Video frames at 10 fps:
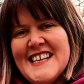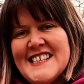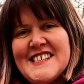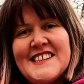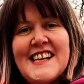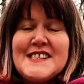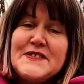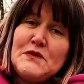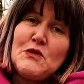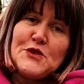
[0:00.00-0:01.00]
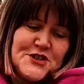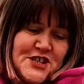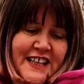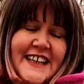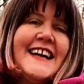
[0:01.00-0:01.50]
So thanks for
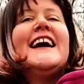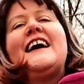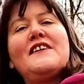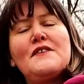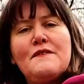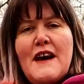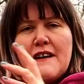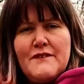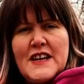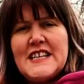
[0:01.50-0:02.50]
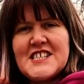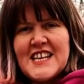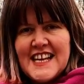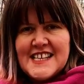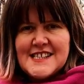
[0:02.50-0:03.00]
watching. The Fairy Village
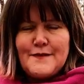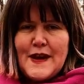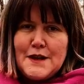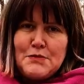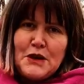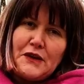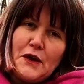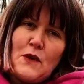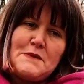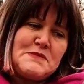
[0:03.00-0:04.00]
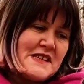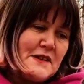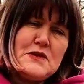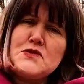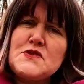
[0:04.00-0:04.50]
kit is available on our website.
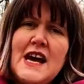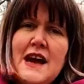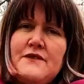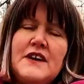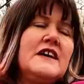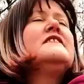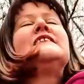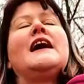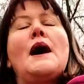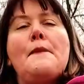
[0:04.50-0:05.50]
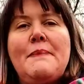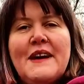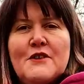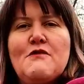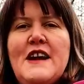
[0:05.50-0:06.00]
We also have a
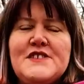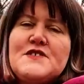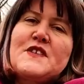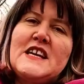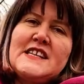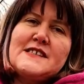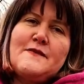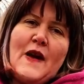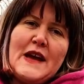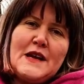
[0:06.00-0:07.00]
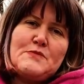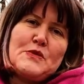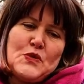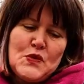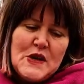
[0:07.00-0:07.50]
bigger range of kits
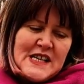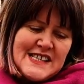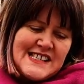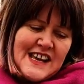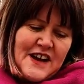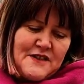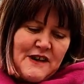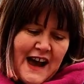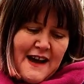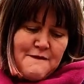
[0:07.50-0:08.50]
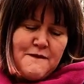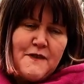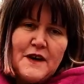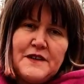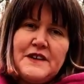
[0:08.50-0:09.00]
available. So have
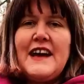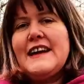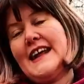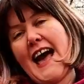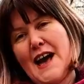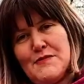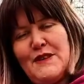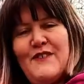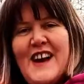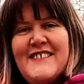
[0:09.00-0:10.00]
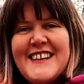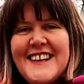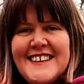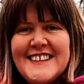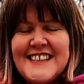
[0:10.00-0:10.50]
fun and happy fairy
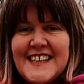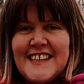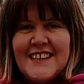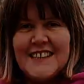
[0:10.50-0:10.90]
gardening.